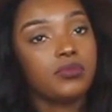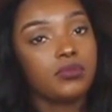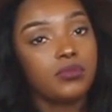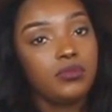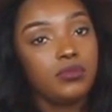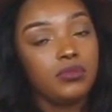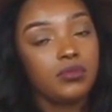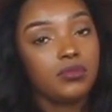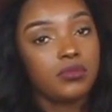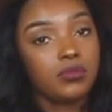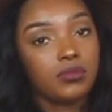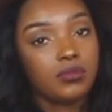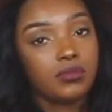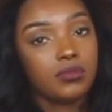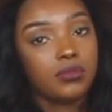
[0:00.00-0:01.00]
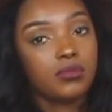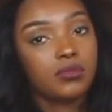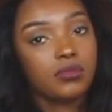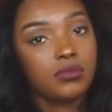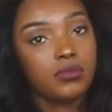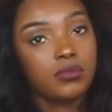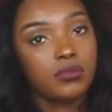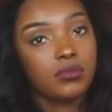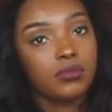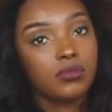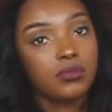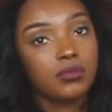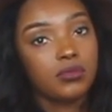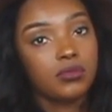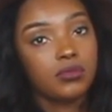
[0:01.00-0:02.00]

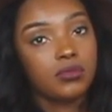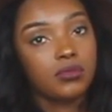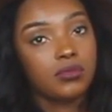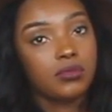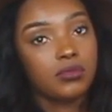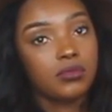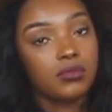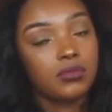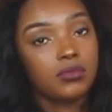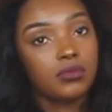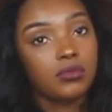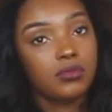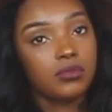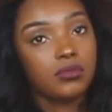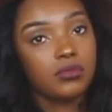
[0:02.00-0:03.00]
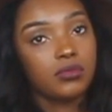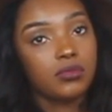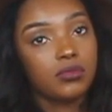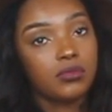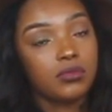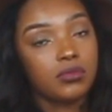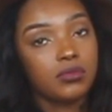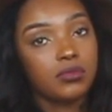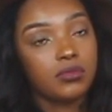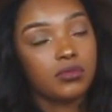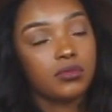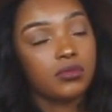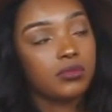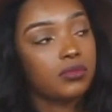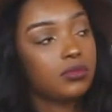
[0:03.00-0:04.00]

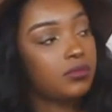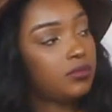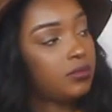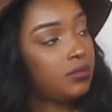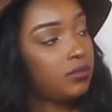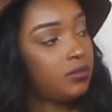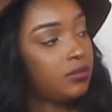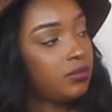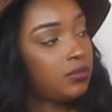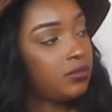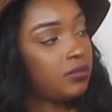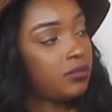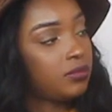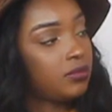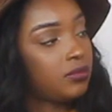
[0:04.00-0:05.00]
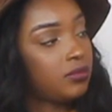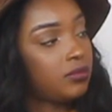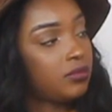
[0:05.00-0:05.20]
This person isn't speaking.